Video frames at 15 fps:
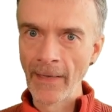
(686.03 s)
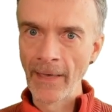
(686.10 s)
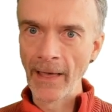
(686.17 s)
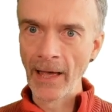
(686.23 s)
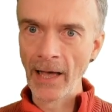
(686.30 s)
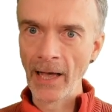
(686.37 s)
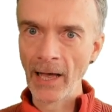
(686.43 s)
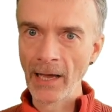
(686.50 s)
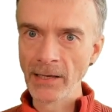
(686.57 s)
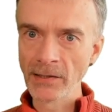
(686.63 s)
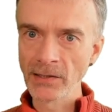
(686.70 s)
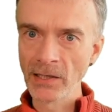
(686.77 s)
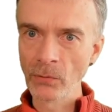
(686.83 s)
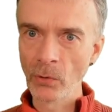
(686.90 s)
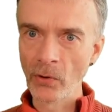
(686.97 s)
and
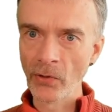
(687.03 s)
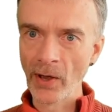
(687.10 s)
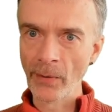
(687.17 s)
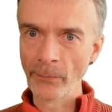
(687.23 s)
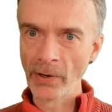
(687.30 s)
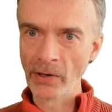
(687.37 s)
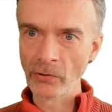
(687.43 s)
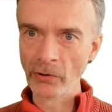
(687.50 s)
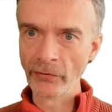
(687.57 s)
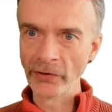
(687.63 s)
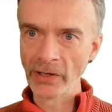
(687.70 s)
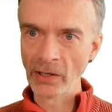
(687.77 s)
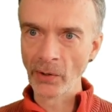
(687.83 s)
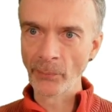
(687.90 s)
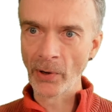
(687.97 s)
see what that might
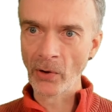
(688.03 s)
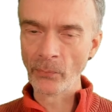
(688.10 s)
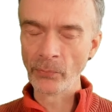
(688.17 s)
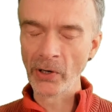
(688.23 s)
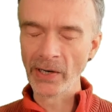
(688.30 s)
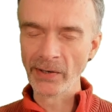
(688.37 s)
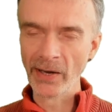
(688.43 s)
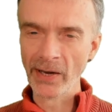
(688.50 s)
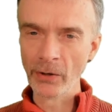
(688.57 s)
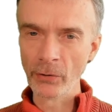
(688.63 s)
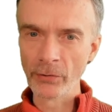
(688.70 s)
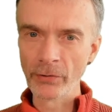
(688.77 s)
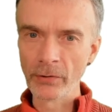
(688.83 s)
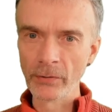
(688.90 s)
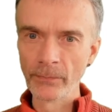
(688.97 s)
reveal about brain
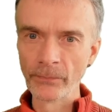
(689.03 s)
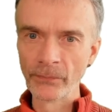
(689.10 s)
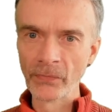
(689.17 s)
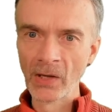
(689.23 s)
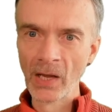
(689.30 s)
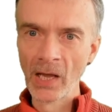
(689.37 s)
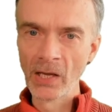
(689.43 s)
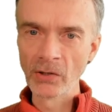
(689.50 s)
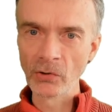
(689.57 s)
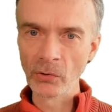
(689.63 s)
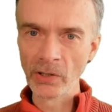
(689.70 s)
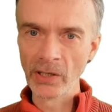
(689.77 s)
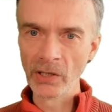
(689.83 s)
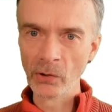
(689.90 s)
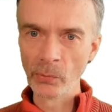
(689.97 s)
health. So
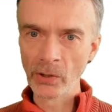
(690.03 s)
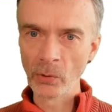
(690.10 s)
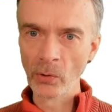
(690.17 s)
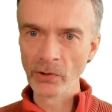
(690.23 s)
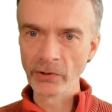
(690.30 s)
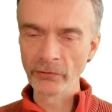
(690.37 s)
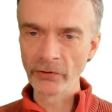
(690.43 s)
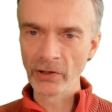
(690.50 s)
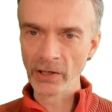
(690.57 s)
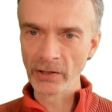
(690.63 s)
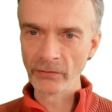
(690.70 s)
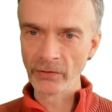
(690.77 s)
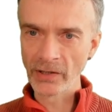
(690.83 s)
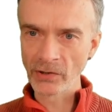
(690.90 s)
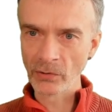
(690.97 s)
here we quantified
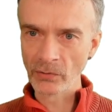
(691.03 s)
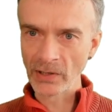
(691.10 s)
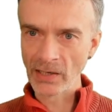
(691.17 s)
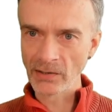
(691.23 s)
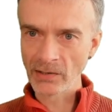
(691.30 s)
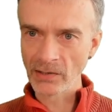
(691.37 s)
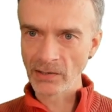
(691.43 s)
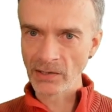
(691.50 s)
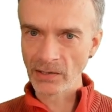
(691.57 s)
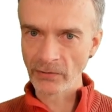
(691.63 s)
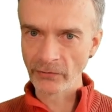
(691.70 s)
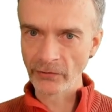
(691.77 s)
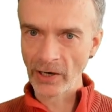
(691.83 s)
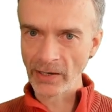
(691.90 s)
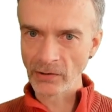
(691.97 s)
vessel density and
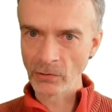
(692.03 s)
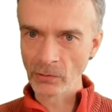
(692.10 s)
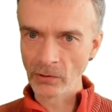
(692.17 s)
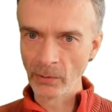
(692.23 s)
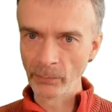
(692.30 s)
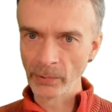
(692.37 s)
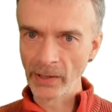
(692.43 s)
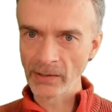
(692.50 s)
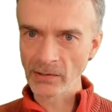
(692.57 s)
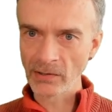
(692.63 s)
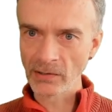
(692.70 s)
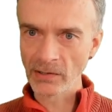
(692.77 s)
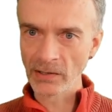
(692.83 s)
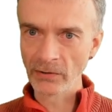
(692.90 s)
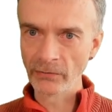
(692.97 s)
fractal
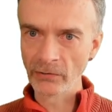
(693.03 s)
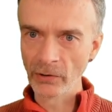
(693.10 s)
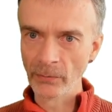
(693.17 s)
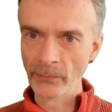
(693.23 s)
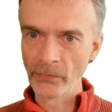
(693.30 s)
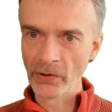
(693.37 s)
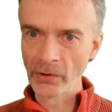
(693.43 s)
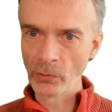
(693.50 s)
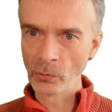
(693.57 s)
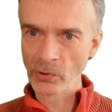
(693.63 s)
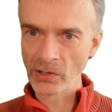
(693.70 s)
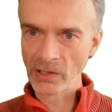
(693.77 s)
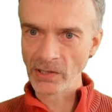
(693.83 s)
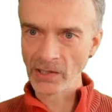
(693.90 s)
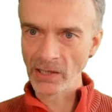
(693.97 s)
complexity from the
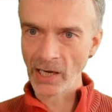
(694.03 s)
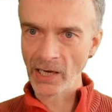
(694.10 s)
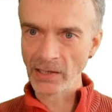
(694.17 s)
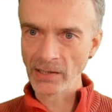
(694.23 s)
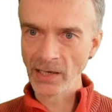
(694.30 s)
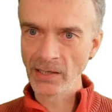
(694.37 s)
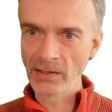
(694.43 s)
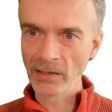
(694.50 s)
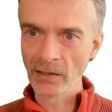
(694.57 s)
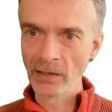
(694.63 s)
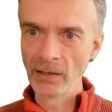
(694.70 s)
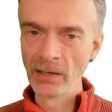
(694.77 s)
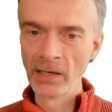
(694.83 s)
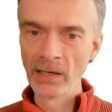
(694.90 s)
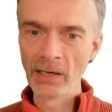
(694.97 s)
OCTA
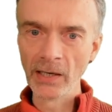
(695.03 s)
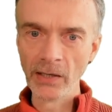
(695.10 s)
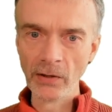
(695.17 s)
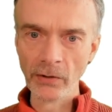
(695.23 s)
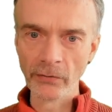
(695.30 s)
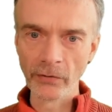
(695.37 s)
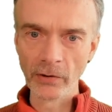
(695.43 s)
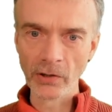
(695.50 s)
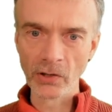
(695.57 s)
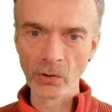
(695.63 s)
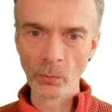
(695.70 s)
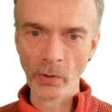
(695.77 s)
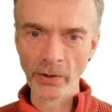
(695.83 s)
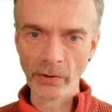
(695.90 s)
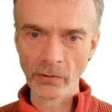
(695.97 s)
data in the first
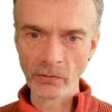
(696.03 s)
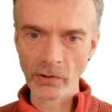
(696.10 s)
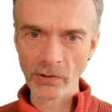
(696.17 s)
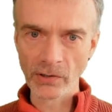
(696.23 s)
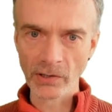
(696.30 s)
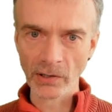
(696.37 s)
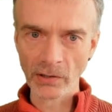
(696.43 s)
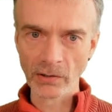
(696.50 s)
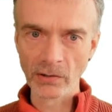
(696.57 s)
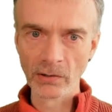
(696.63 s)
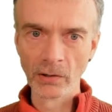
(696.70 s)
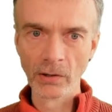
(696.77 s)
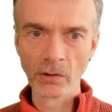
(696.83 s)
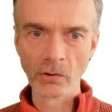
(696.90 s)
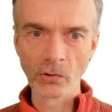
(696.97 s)
106
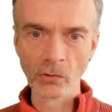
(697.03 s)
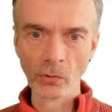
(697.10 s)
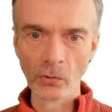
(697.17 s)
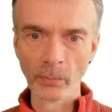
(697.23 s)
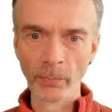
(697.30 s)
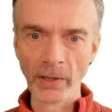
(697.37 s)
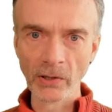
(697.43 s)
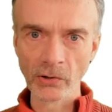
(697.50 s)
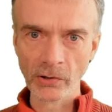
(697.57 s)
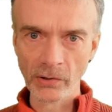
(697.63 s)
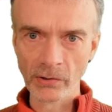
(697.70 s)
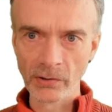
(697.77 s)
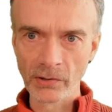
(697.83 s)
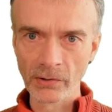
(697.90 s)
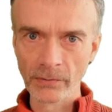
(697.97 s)
stroke
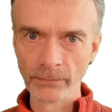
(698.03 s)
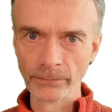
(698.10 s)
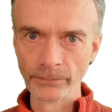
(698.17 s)
patients.